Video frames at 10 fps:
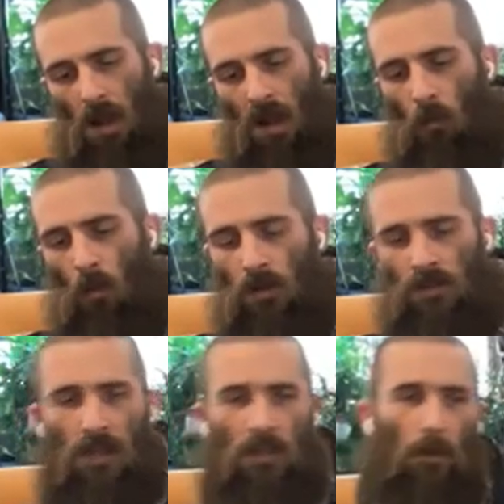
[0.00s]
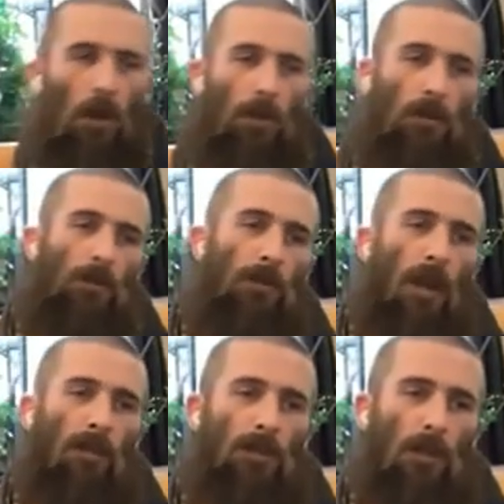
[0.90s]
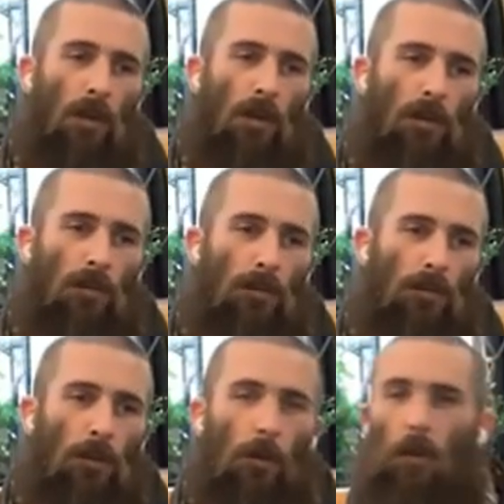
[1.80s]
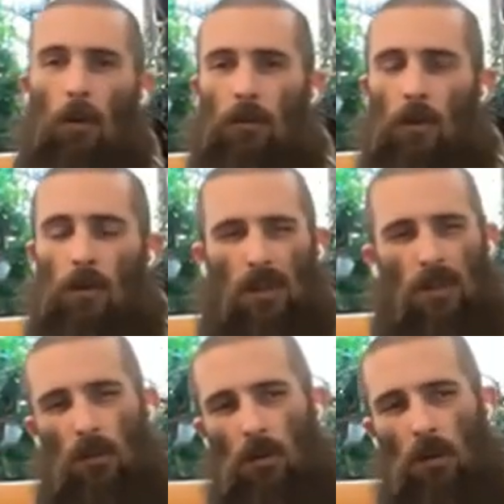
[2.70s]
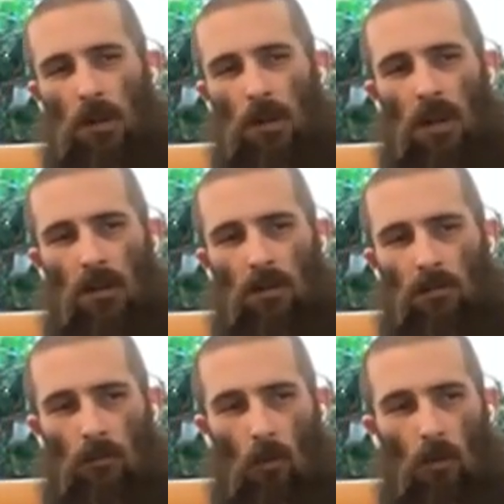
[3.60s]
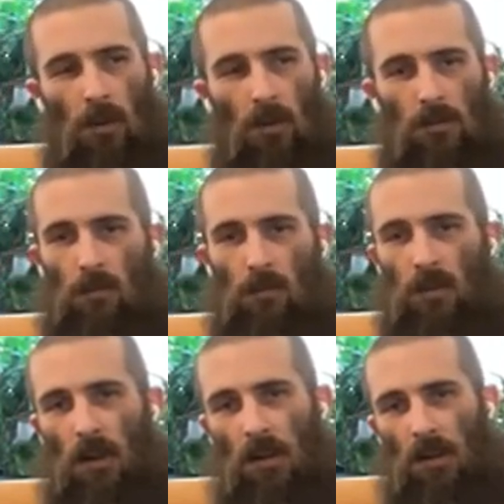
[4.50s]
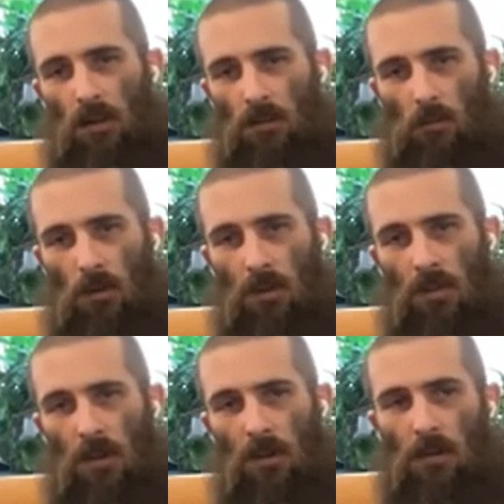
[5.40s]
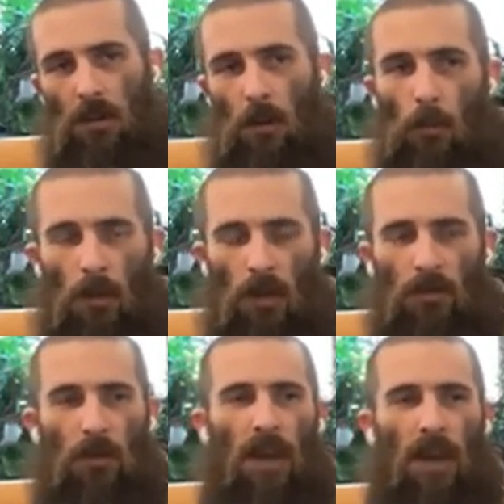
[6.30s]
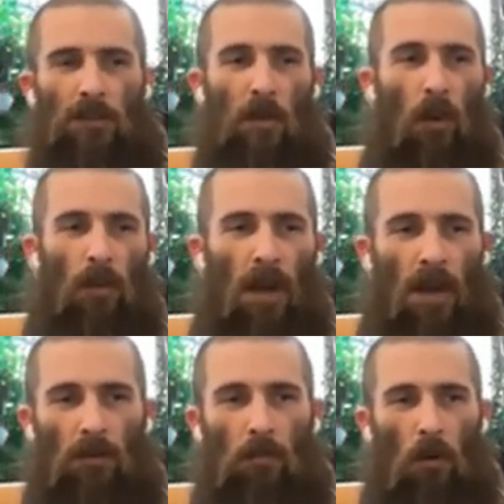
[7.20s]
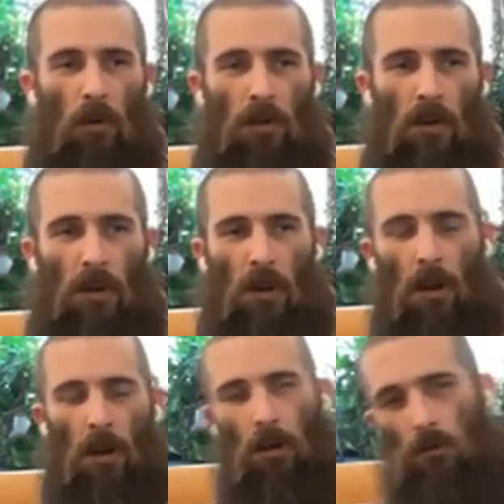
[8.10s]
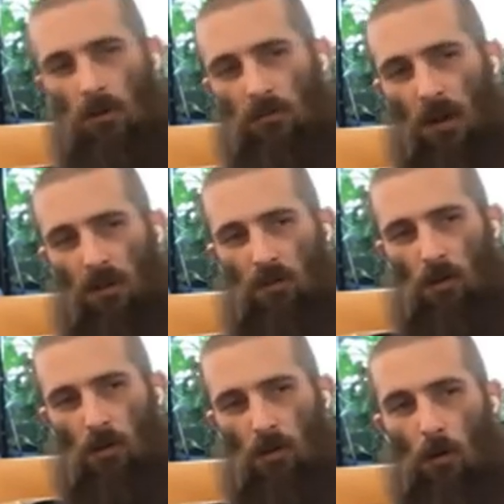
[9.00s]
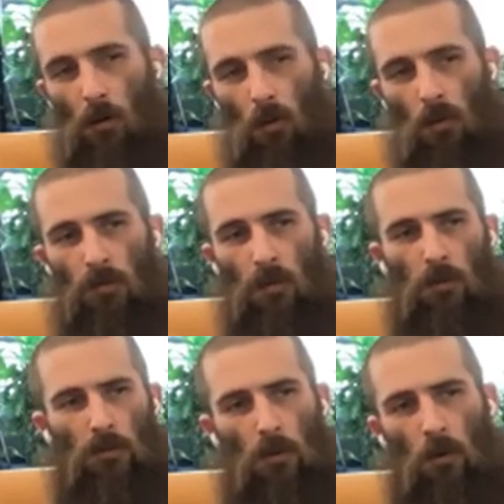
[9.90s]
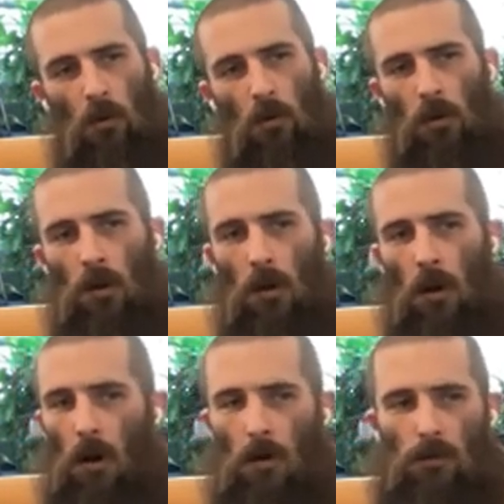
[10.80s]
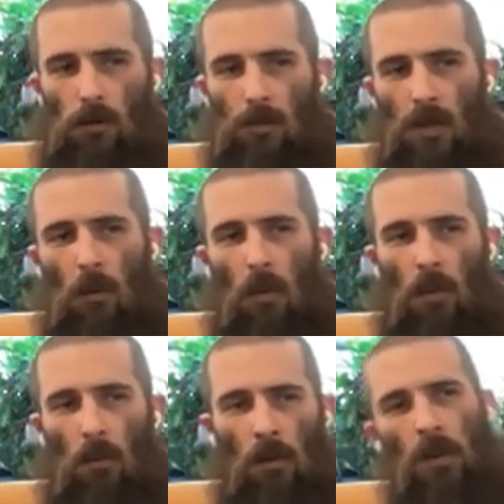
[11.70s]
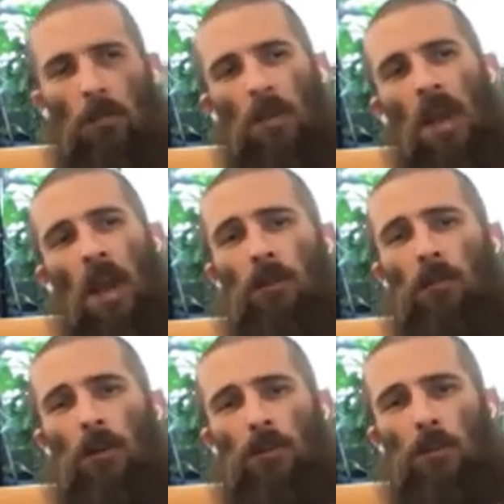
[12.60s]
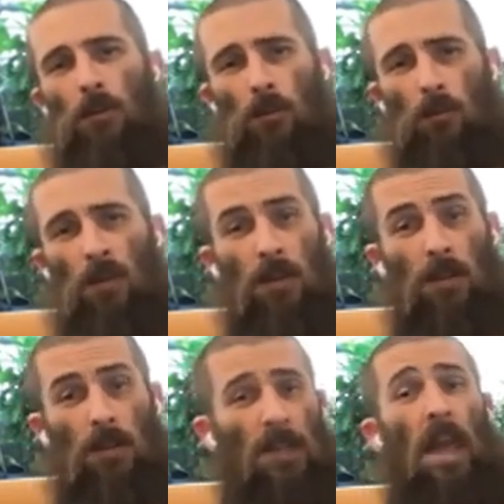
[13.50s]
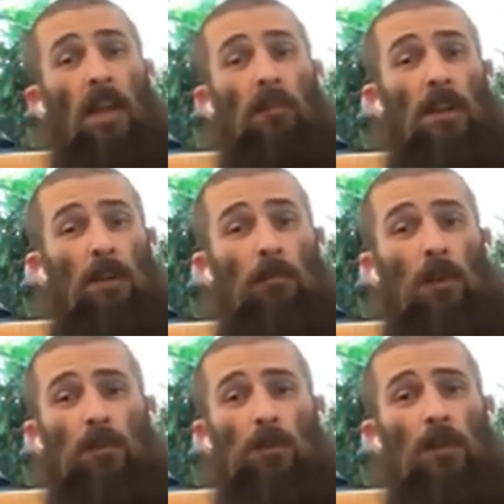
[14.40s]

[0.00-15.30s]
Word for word: I want to get to 105 star Google reviews. I think we're at like 40 or something right now, somewhere in there. But if you ask me what mattered more, 100 five star Google reviews or 100 people that were going to be active on social media to tag me and post